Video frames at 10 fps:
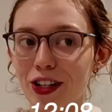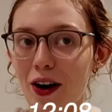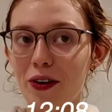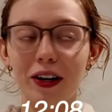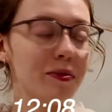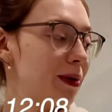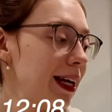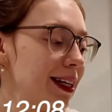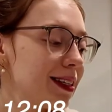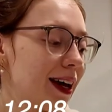Shower
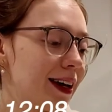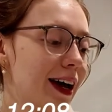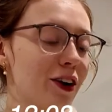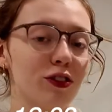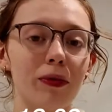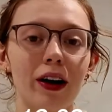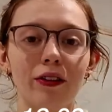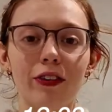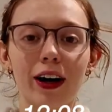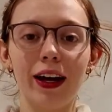complete, and now for my
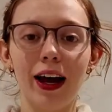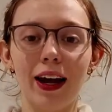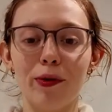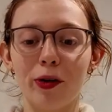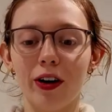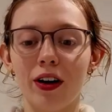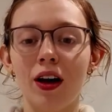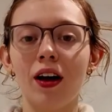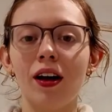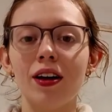really elaborate
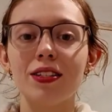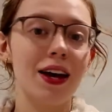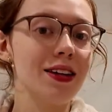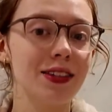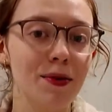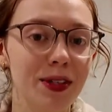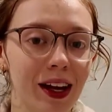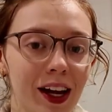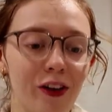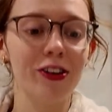10-step
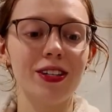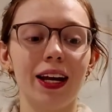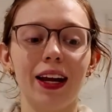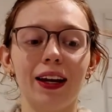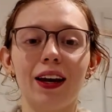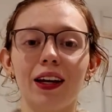skincare routine.